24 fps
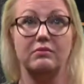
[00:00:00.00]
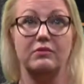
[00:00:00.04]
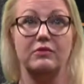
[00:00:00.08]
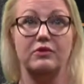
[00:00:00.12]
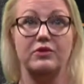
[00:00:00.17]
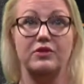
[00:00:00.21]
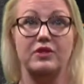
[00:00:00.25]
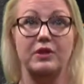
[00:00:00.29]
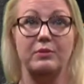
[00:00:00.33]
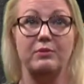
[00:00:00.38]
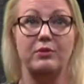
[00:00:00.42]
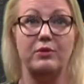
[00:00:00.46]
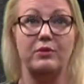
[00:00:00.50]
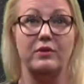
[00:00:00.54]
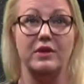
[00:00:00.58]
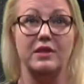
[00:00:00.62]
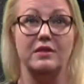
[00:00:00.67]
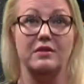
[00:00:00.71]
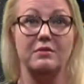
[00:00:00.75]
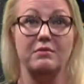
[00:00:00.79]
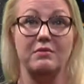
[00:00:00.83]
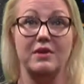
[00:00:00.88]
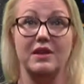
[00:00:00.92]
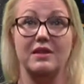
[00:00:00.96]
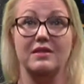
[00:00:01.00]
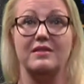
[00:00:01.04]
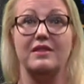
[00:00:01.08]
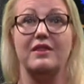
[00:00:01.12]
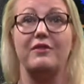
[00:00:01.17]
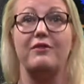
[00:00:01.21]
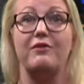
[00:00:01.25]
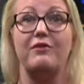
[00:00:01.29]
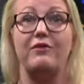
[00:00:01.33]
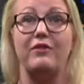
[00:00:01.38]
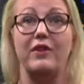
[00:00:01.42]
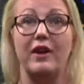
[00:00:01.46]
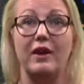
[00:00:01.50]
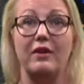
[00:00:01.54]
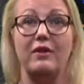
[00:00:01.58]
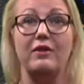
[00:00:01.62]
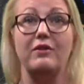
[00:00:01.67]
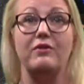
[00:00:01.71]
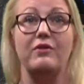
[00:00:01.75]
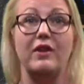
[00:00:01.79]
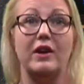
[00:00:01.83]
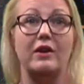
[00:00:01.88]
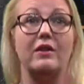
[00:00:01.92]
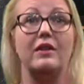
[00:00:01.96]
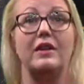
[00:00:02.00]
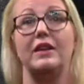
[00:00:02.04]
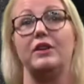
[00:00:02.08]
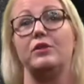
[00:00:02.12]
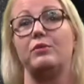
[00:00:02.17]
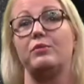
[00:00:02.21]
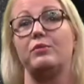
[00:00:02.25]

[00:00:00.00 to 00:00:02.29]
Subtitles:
Simple reason, because there are very, very little